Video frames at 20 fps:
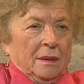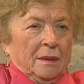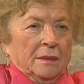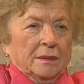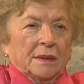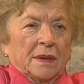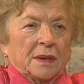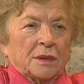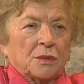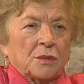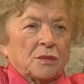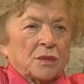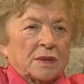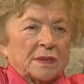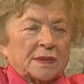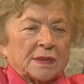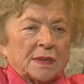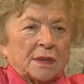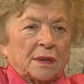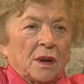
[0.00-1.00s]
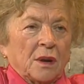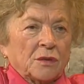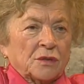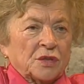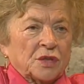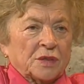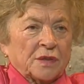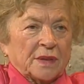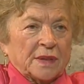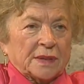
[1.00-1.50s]
they took us in
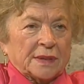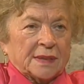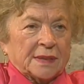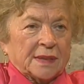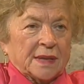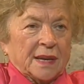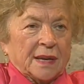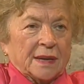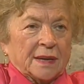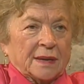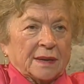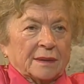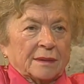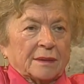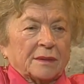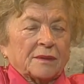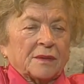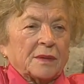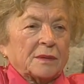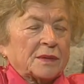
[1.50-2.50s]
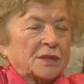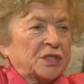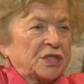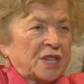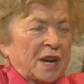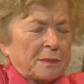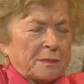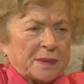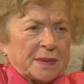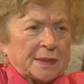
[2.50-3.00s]
Auschwitz there, we was
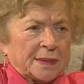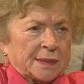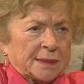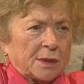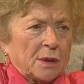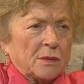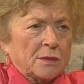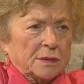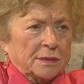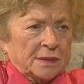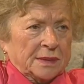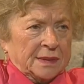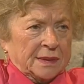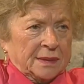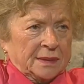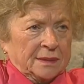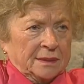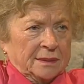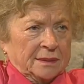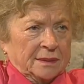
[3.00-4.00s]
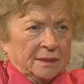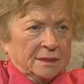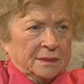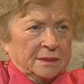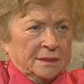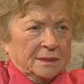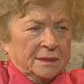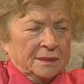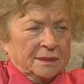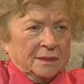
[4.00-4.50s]
chopping stones.
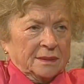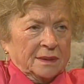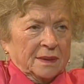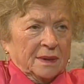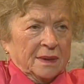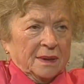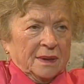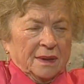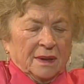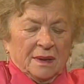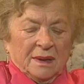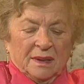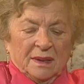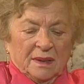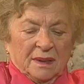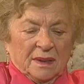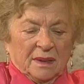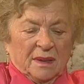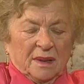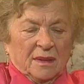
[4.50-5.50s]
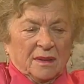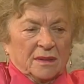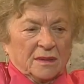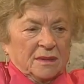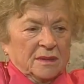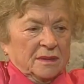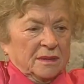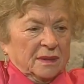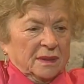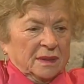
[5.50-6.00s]
You know,
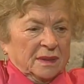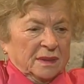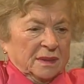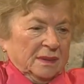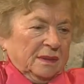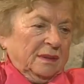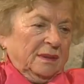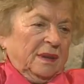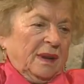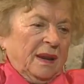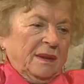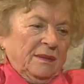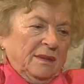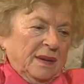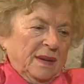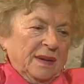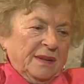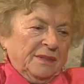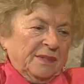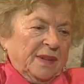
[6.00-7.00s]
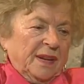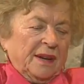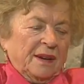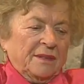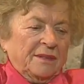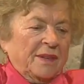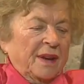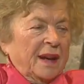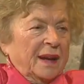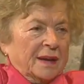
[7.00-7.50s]
I lived on a
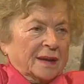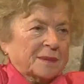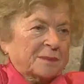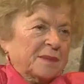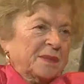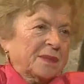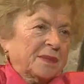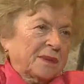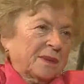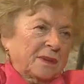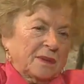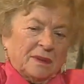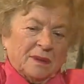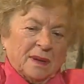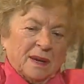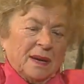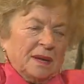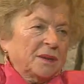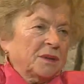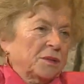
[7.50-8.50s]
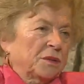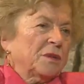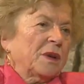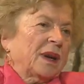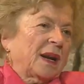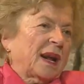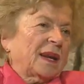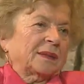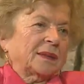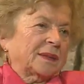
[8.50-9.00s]
farm, so I knew a
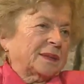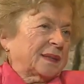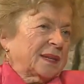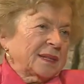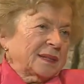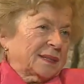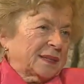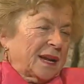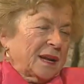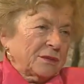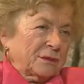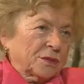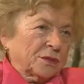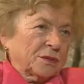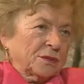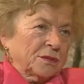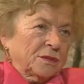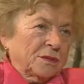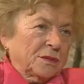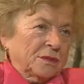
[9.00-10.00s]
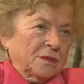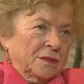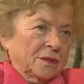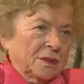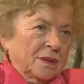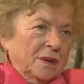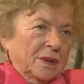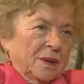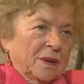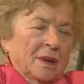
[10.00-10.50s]
lot of things how to do.
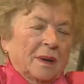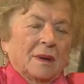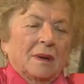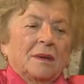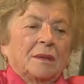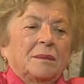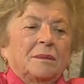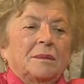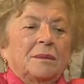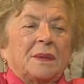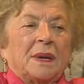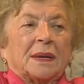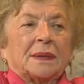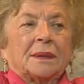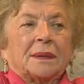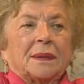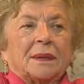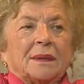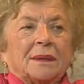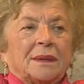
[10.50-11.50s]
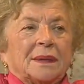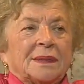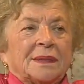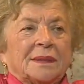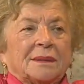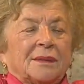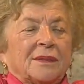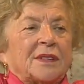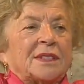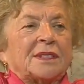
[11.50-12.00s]
But this
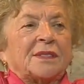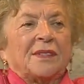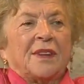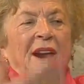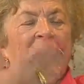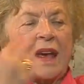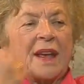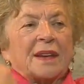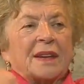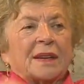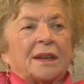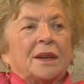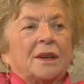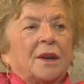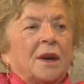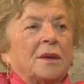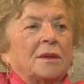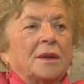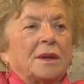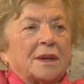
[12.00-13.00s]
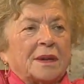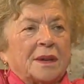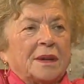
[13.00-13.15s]
was flying in our